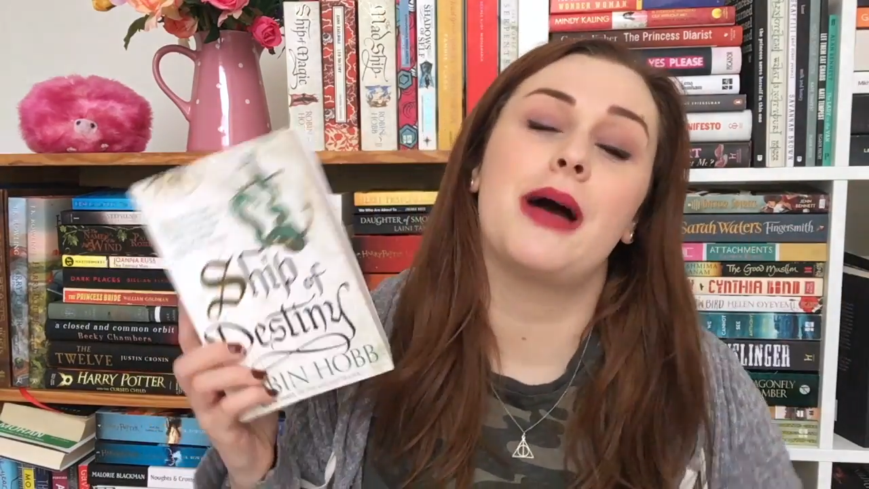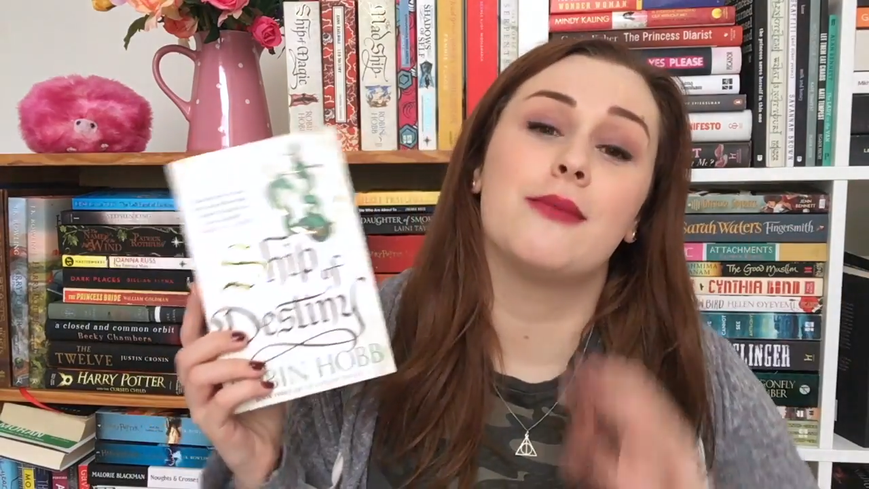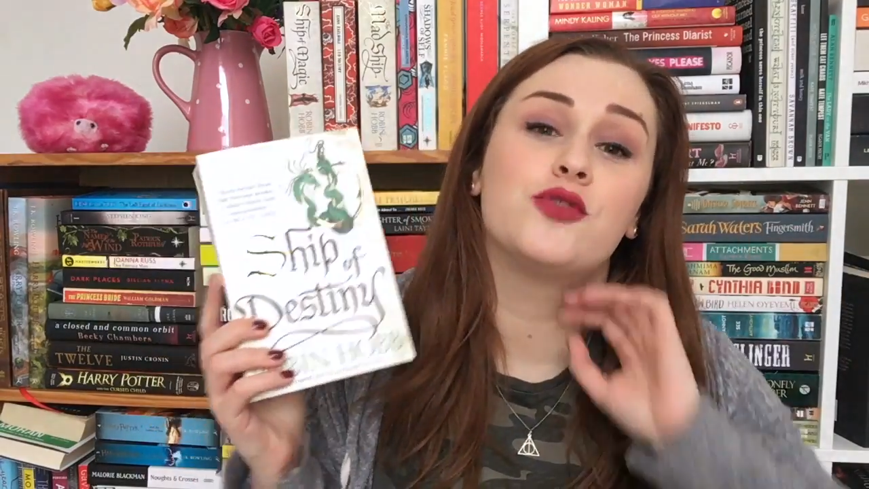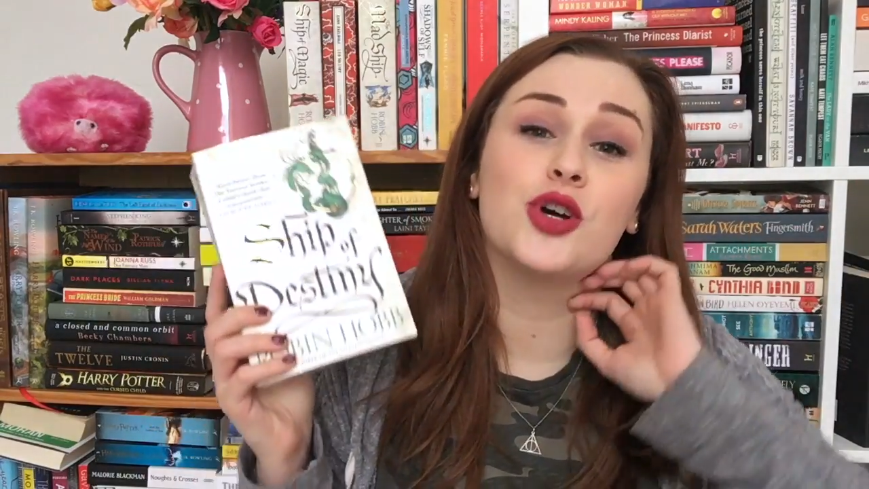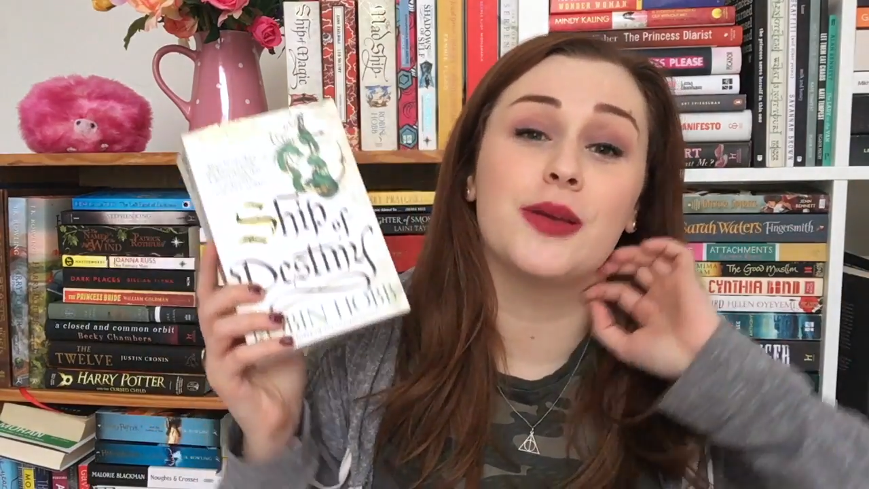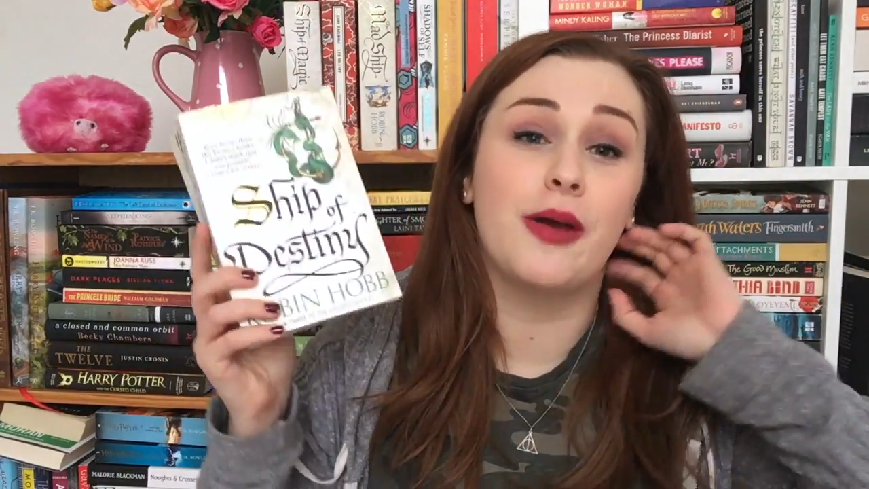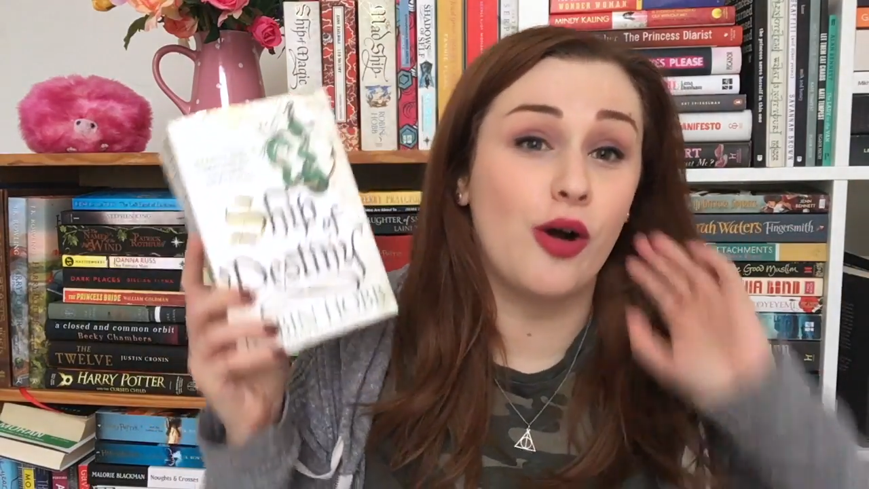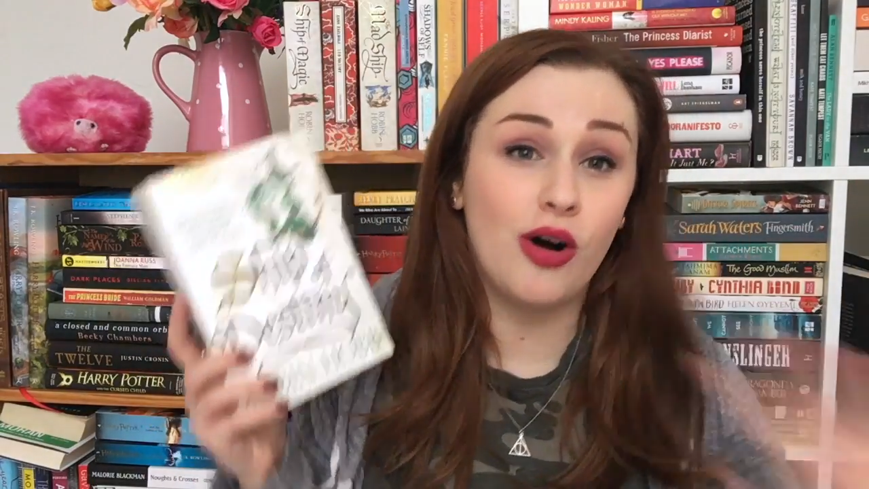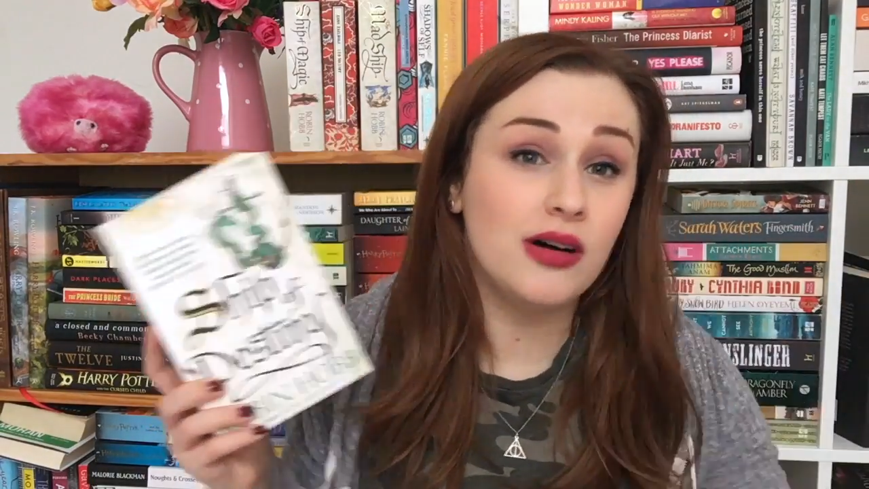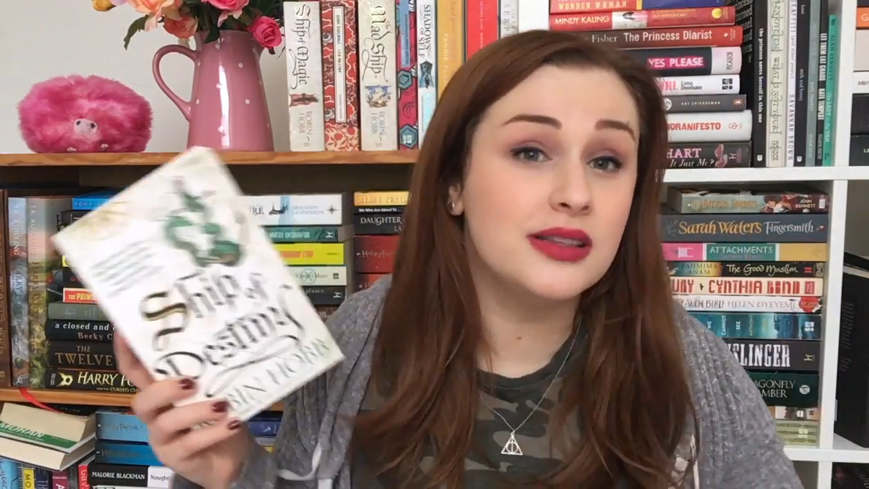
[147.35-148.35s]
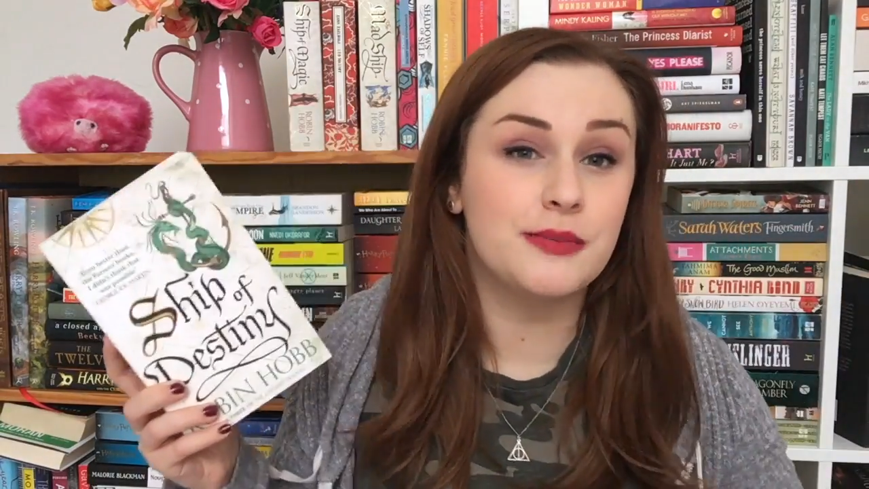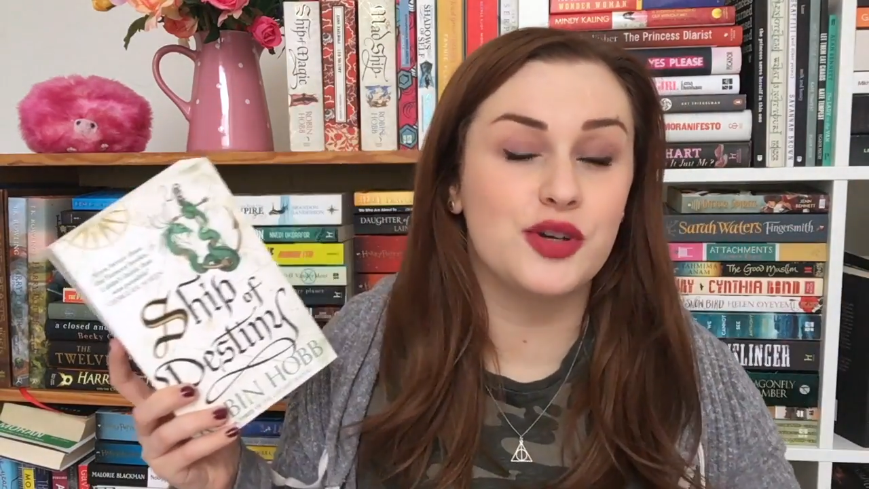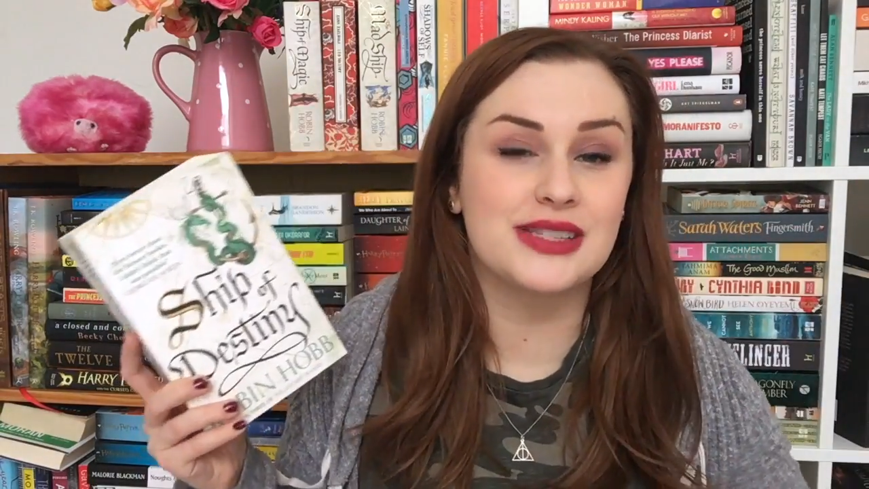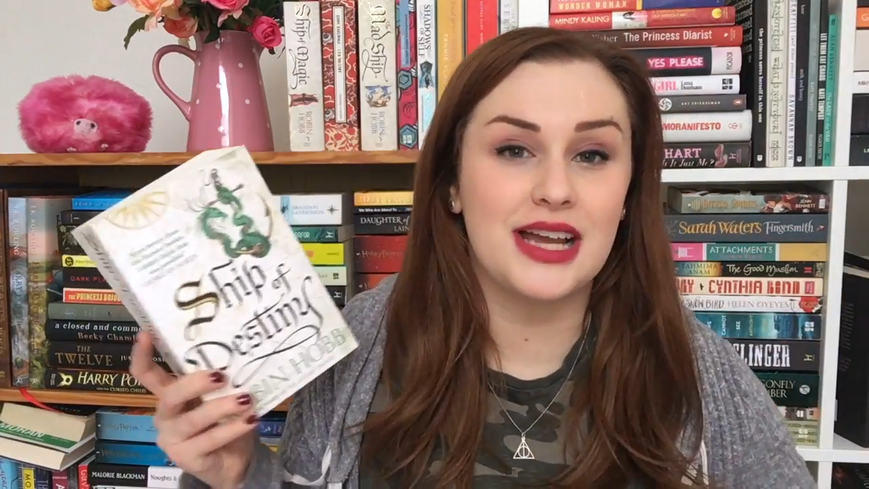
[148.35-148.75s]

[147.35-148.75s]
I'm talking about all of the books